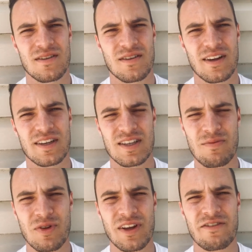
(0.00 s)
Like some
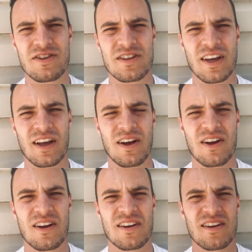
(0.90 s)
believers think,
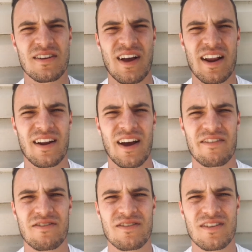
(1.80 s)
oh, you know, I I
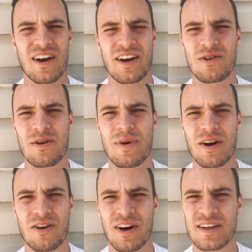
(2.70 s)
I know
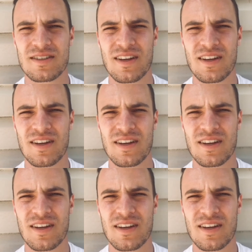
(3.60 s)
about Christ.